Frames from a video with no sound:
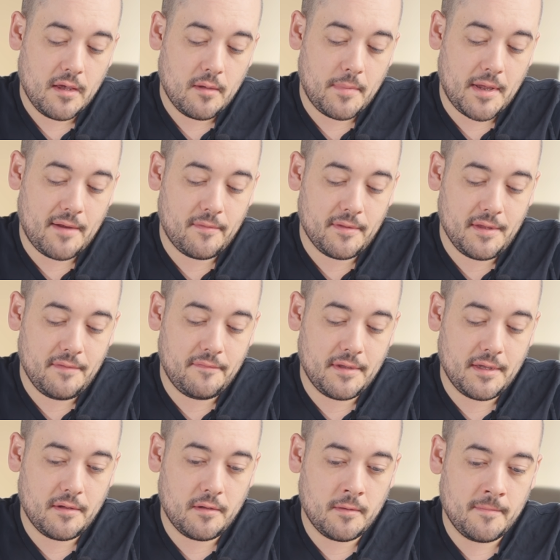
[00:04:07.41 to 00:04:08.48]
But I really
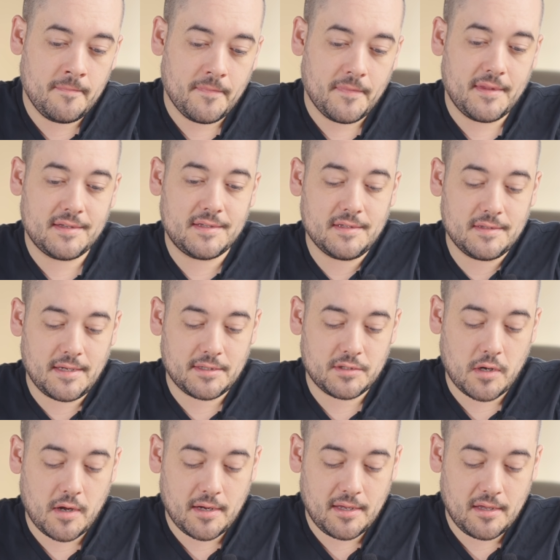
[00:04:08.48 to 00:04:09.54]
feel this is like
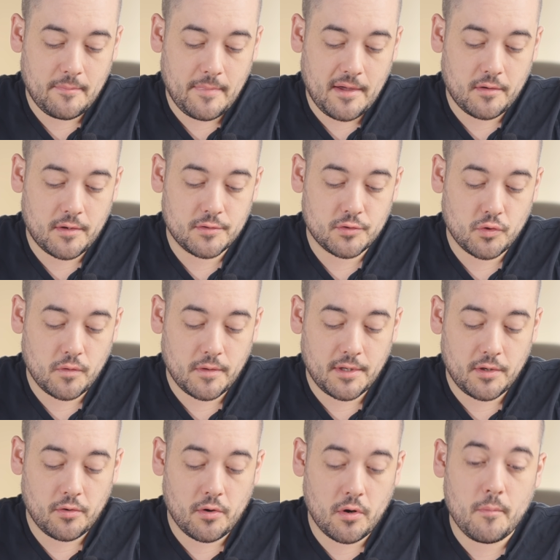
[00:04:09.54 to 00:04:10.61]
talking about controlling
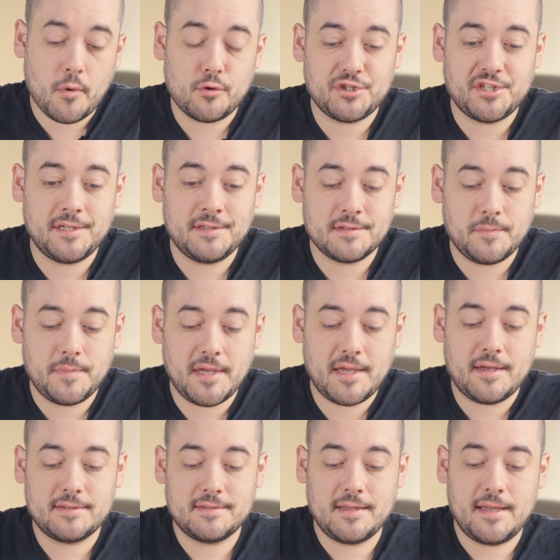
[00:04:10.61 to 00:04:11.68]
your emotions
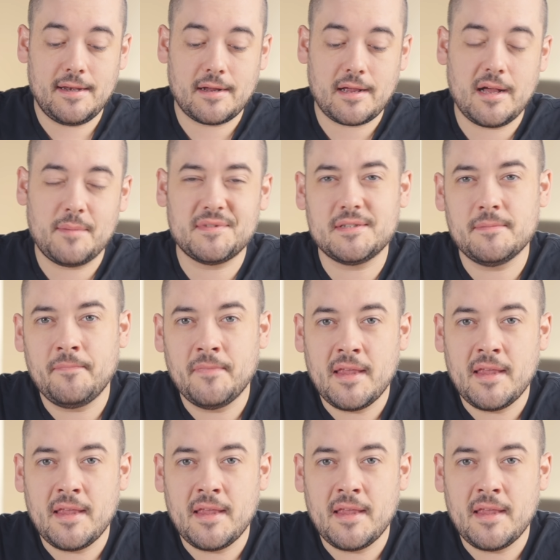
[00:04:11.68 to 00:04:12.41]
because of the 8 of Cups.